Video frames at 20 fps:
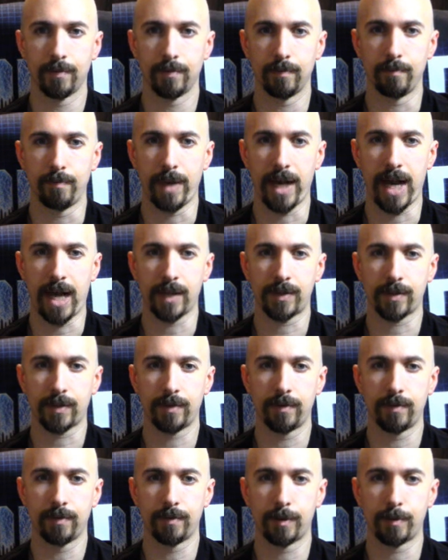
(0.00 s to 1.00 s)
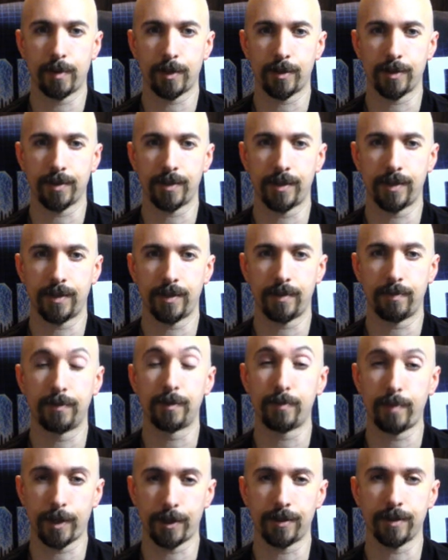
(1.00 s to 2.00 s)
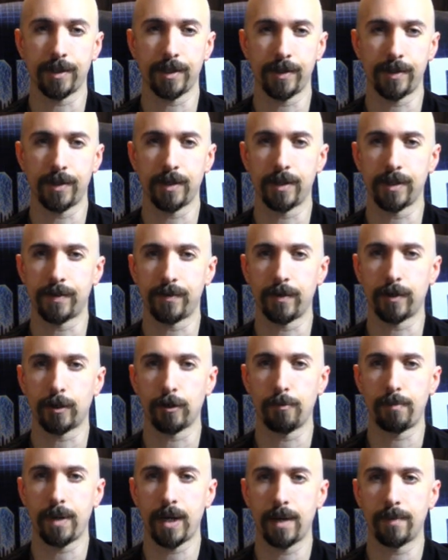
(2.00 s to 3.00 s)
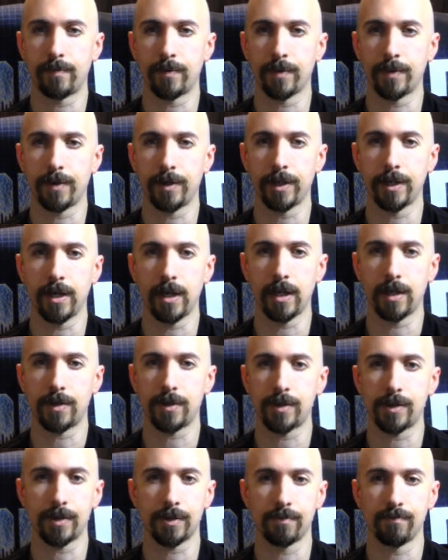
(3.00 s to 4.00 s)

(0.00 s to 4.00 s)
Mask, specialty series Funko Pop for $30.